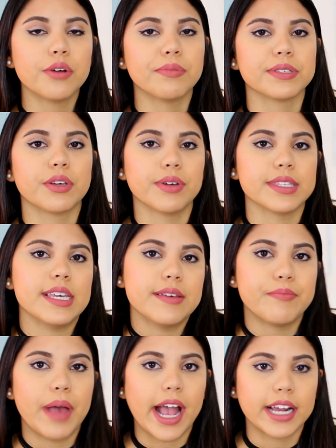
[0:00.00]
was going to
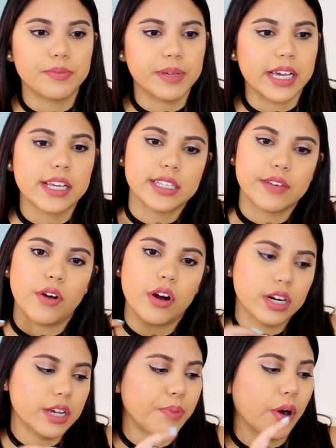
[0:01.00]
impact, because they've
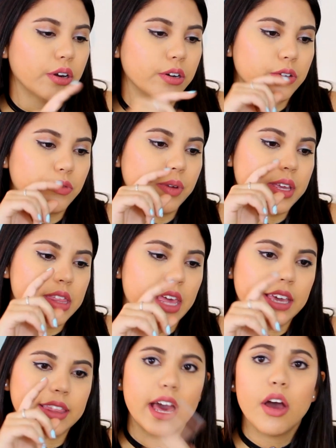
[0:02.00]
already partnered with
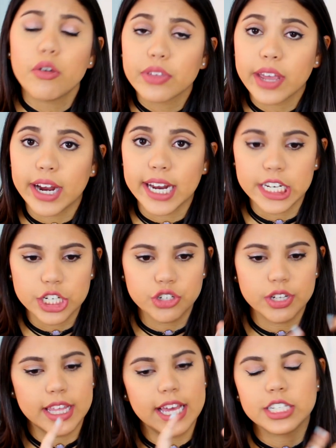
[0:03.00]
like the healthcare
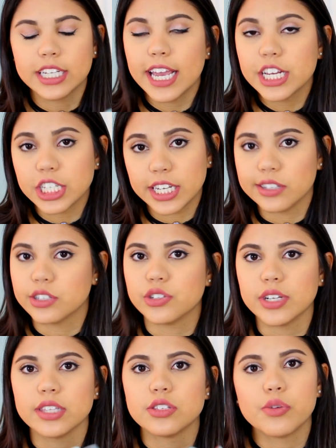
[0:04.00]
industry, the education
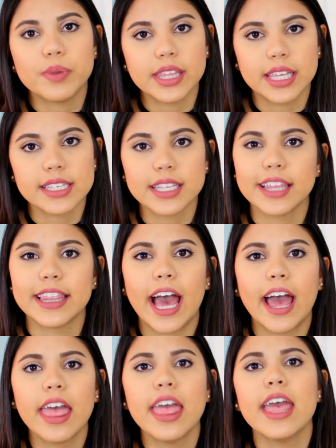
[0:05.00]
industry, and so many things like
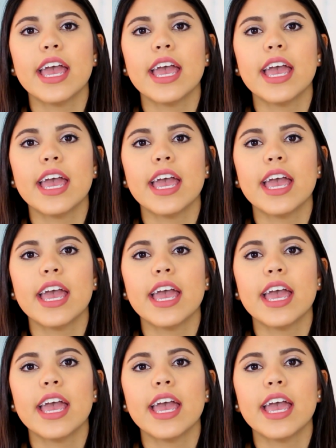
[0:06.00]
that,